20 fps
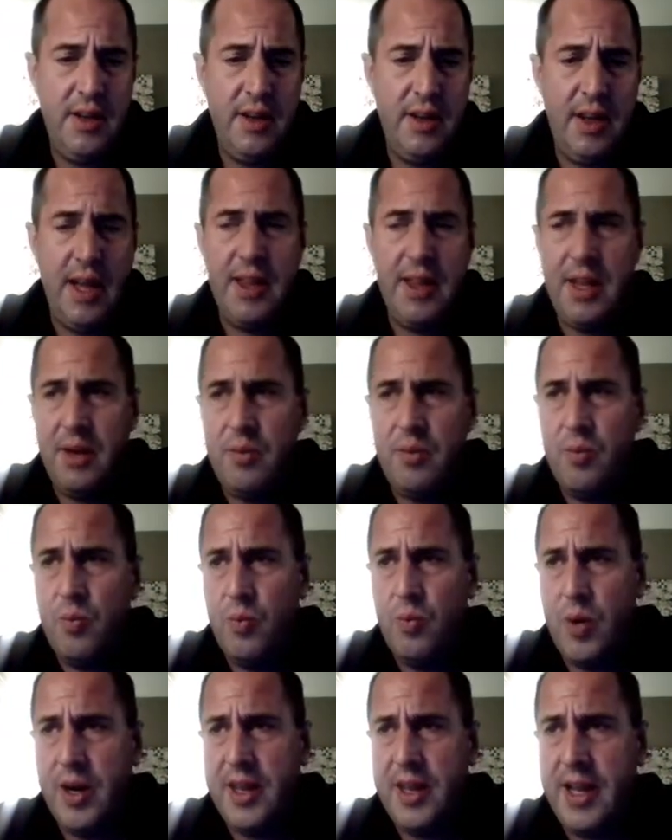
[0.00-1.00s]
And then
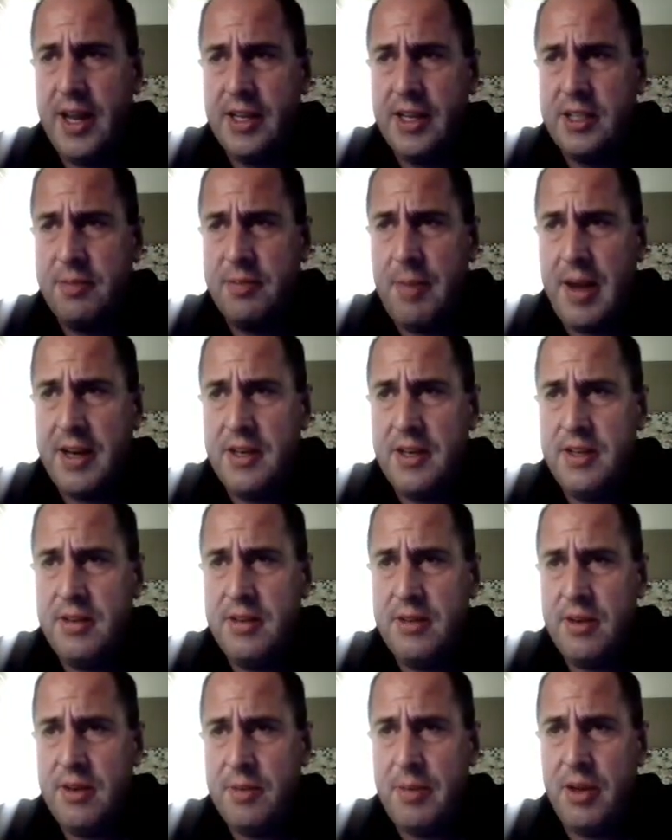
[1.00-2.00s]
what do they expect
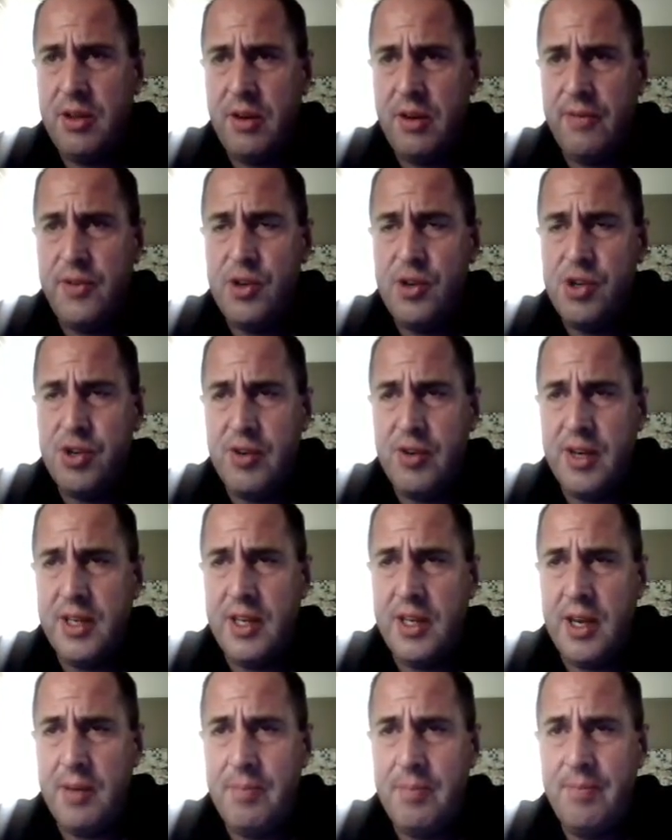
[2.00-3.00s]
about their future
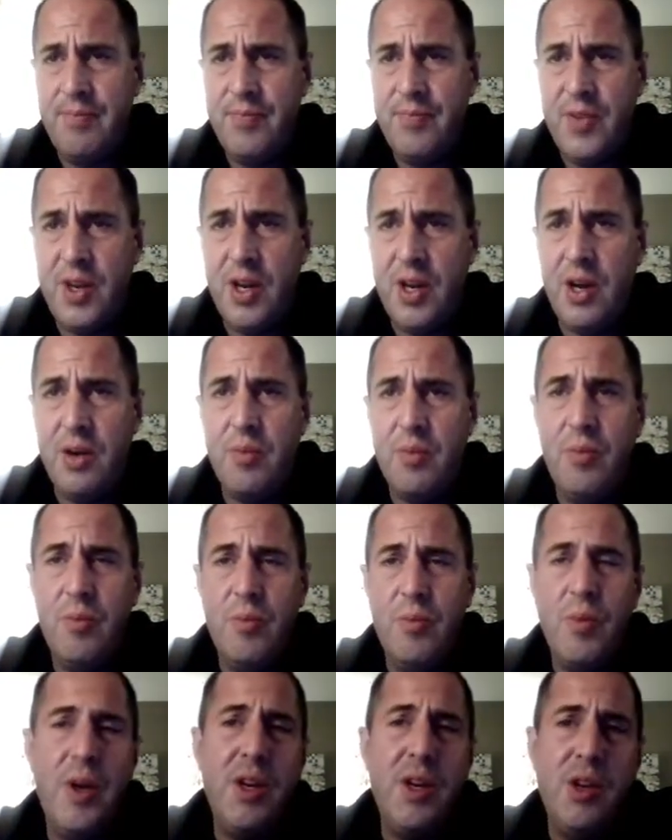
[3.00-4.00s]
income?
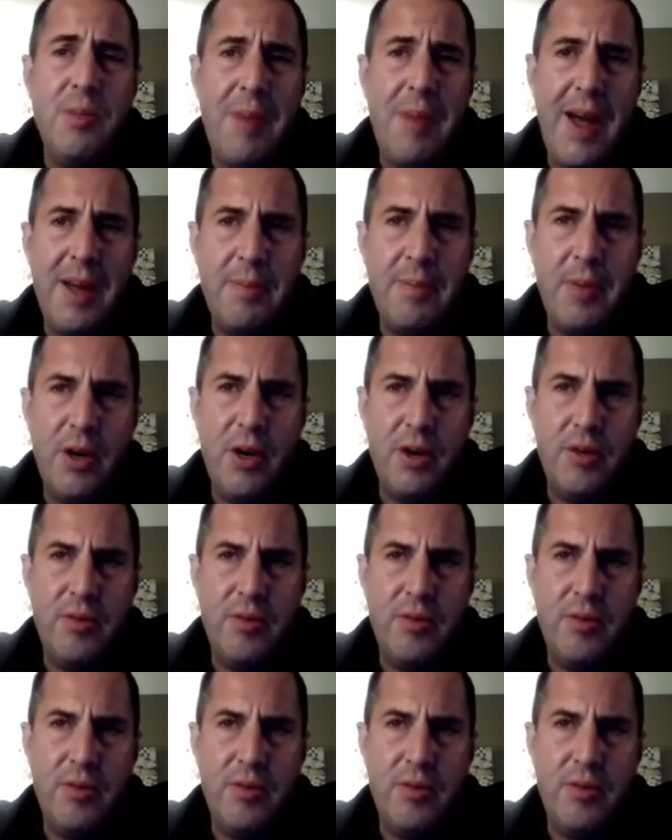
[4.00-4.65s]
When do you buy a boat?